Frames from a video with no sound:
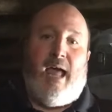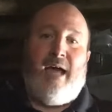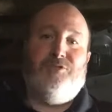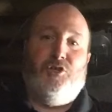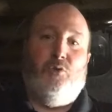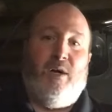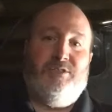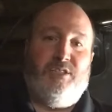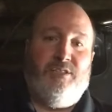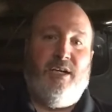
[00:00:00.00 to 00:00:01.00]
Ask your
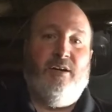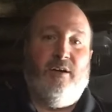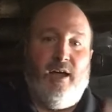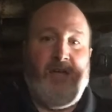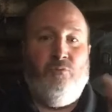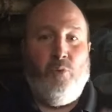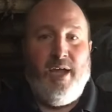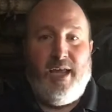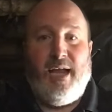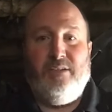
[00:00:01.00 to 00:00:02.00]
questions here. If we
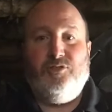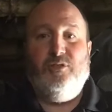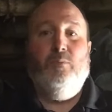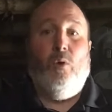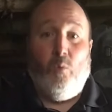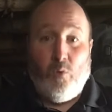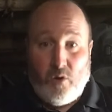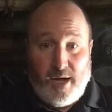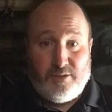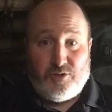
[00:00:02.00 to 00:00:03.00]
can answer them,
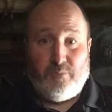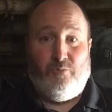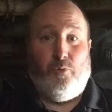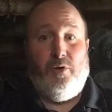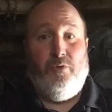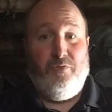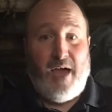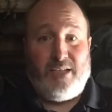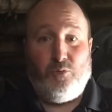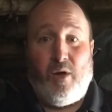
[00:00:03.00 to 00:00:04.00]
we'll answer them for you.
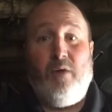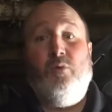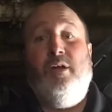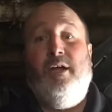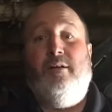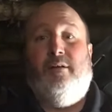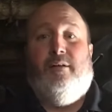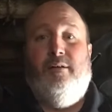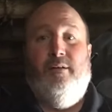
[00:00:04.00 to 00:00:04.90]
That's why we're here.